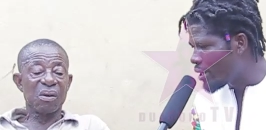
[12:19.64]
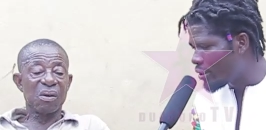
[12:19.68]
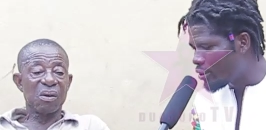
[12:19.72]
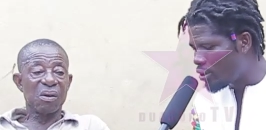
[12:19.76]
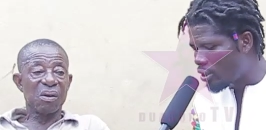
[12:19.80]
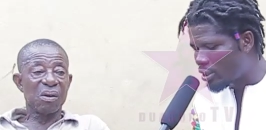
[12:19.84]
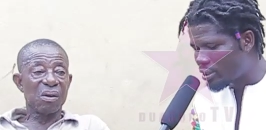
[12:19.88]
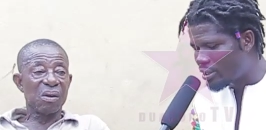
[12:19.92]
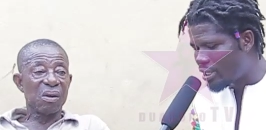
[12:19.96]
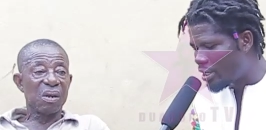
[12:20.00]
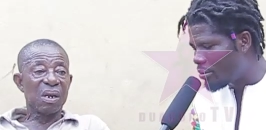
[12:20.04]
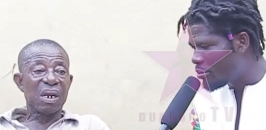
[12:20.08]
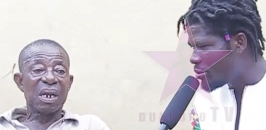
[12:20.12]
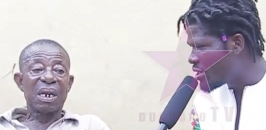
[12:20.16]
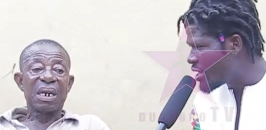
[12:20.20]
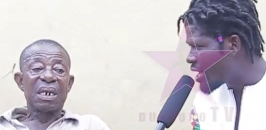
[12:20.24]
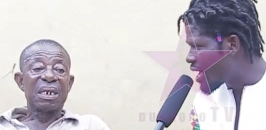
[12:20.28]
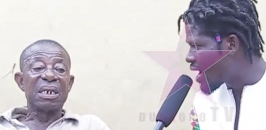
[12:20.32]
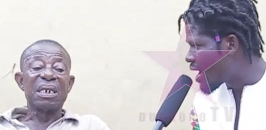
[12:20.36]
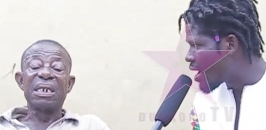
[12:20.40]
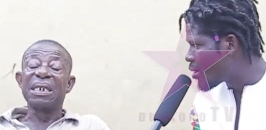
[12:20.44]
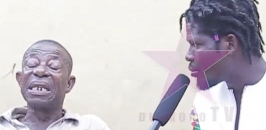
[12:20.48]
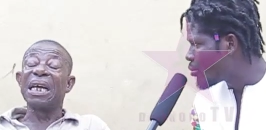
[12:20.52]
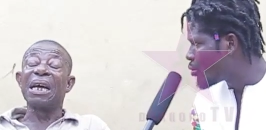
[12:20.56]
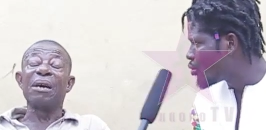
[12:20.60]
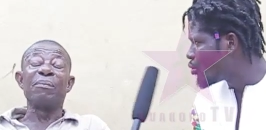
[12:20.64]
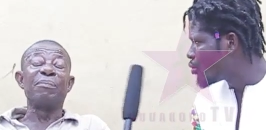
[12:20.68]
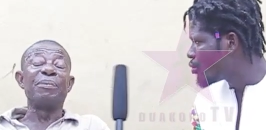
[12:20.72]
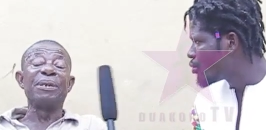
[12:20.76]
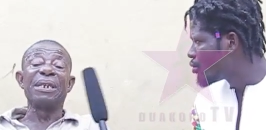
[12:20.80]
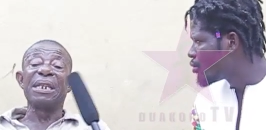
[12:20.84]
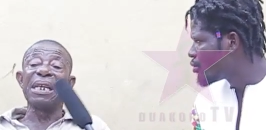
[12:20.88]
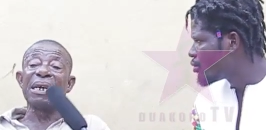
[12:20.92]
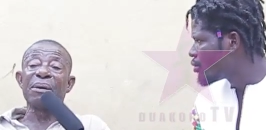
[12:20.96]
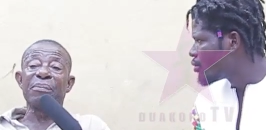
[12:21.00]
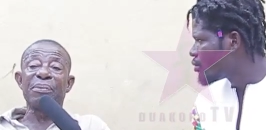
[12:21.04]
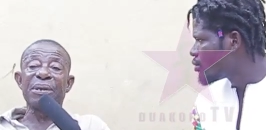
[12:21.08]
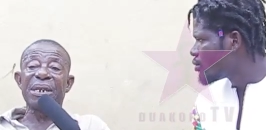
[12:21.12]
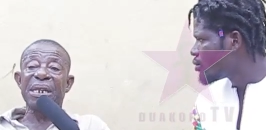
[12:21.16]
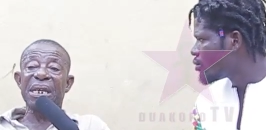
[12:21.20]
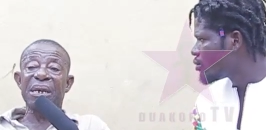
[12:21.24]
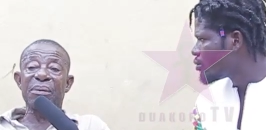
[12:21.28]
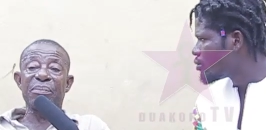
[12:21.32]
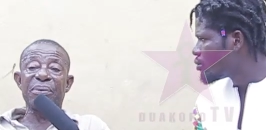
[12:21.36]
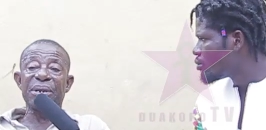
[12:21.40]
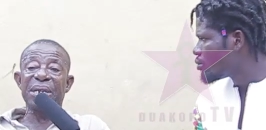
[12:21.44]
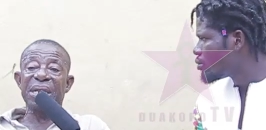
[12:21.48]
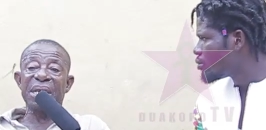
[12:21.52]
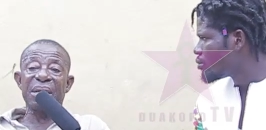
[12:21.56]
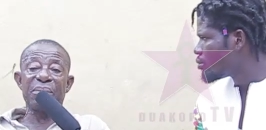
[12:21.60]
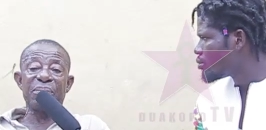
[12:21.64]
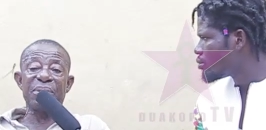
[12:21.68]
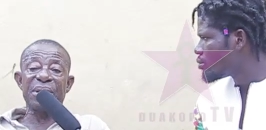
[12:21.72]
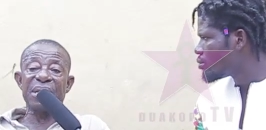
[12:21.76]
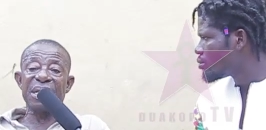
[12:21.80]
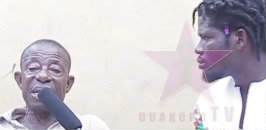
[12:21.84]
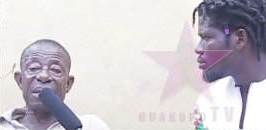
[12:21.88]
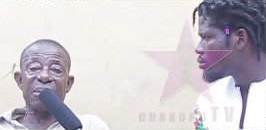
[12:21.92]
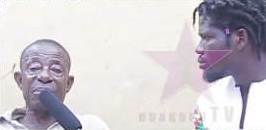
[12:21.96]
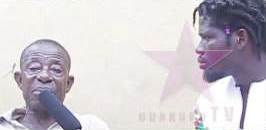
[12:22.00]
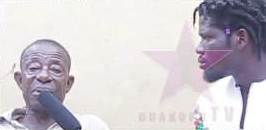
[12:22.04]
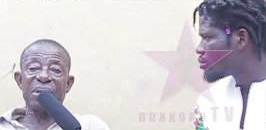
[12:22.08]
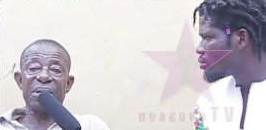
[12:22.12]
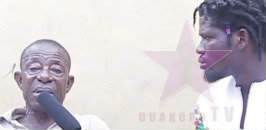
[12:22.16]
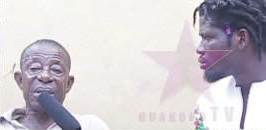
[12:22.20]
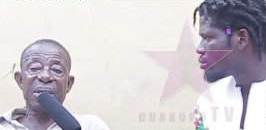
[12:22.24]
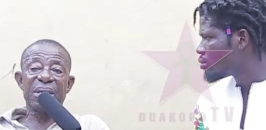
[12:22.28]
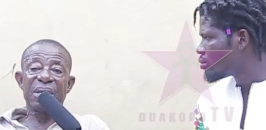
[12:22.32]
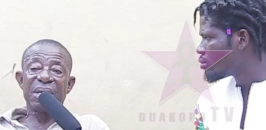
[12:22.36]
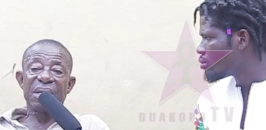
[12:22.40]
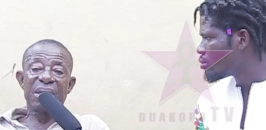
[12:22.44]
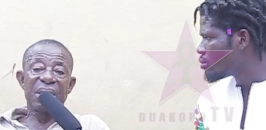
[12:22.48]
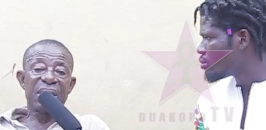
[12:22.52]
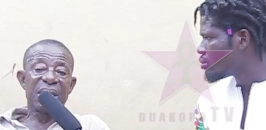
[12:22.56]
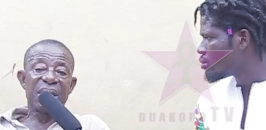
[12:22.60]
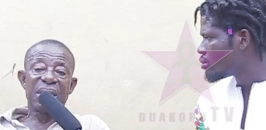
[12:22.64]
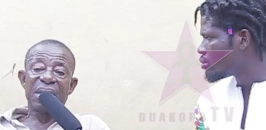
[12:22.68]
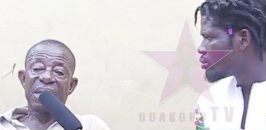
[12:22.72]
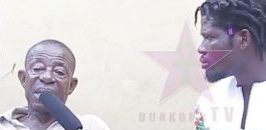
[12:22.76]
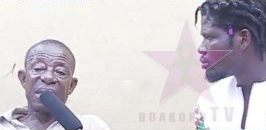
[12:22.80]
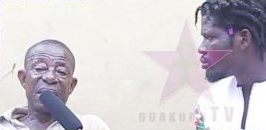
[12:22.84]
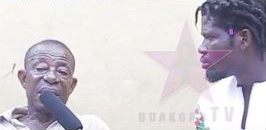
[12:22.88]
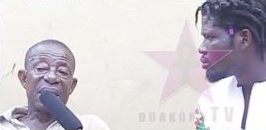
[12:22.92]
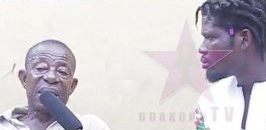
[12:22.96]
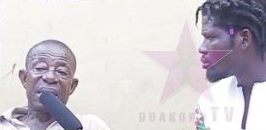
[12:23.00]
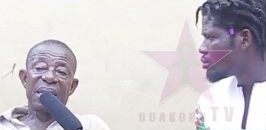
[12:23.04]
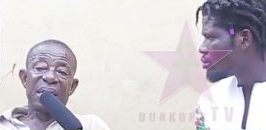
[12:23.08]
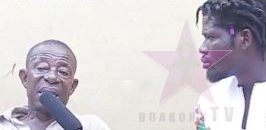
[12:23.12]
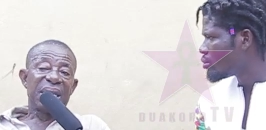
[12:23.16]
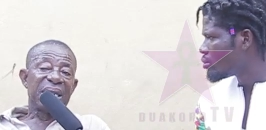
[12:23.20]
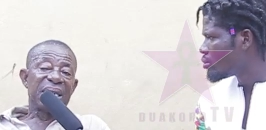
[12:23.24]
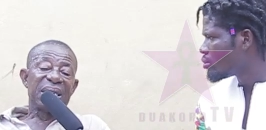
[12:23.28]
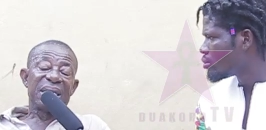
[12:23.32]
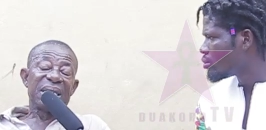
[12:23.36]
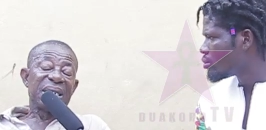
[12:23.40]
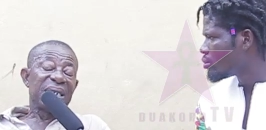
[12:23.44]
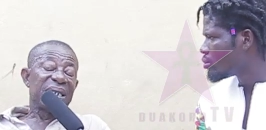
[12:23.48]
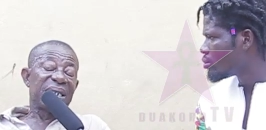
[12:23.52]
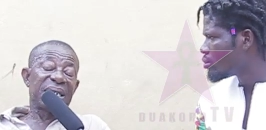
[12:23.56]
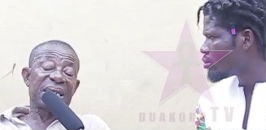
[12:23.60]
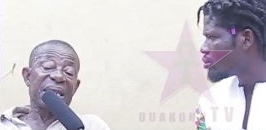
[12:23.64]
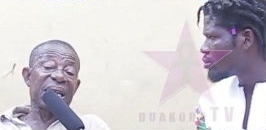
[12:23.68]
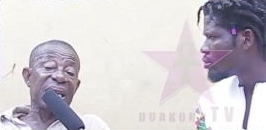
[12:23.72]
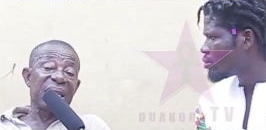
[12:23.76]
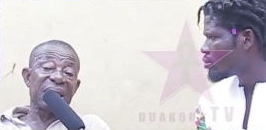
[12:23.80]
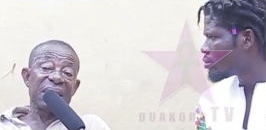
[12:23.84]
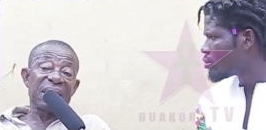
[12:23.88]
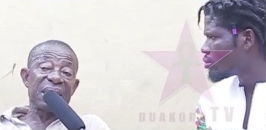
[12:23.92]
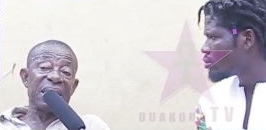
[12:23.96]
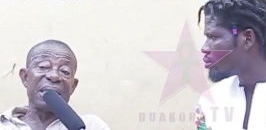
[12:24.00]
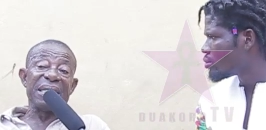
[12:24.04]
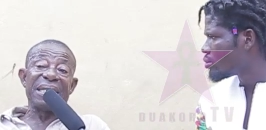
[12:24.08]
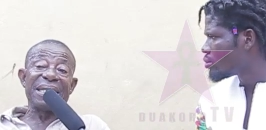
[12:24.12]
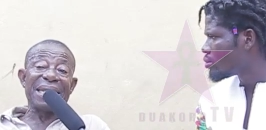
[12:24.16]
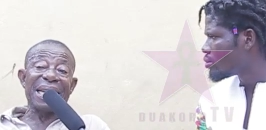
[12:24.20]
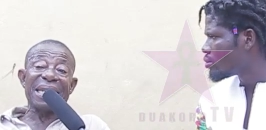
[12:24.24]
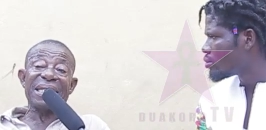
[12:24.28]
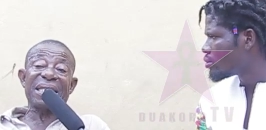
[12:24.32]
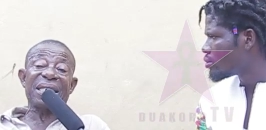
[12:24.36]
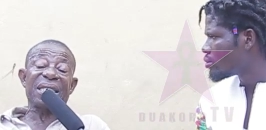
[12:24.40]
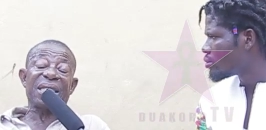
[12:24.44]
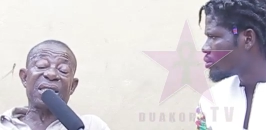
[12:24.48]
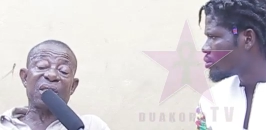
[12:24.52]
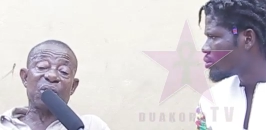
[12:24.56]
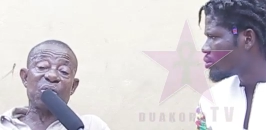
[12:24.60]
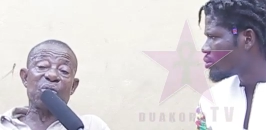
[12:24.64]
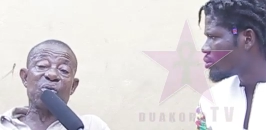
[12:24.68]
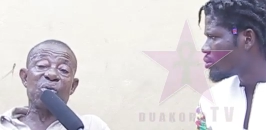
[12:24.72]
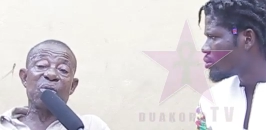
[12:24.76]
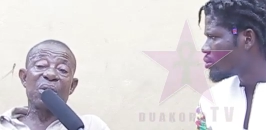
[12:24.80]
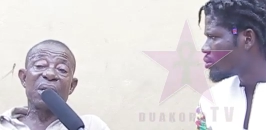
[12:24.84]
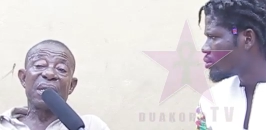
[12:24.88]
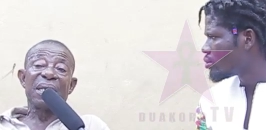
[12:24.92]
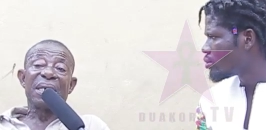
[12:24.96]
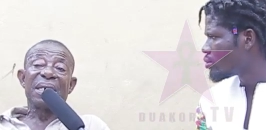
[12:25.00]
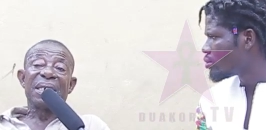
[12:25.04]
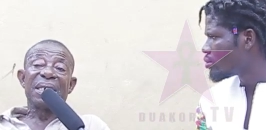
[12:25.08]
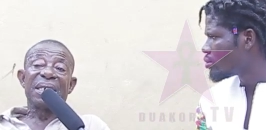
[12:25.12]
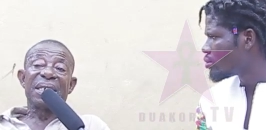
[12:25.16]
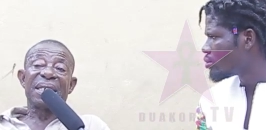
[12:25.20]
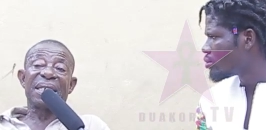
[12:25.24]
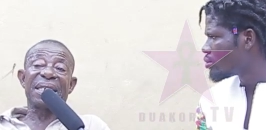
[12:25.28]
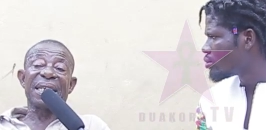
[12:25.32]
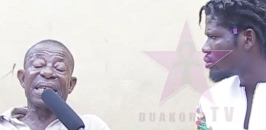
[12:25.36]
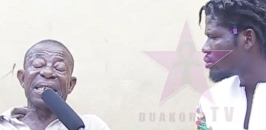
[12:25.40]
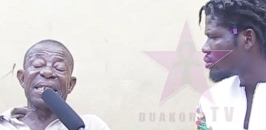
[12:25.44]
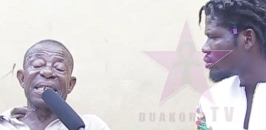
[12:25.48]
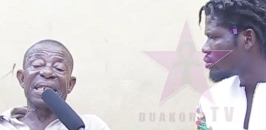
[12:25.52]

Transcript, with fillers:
Speaker 1: eh doctor
Speaker 2: bia mo bi da bi da bi da bi da bi. Se ejahshew, se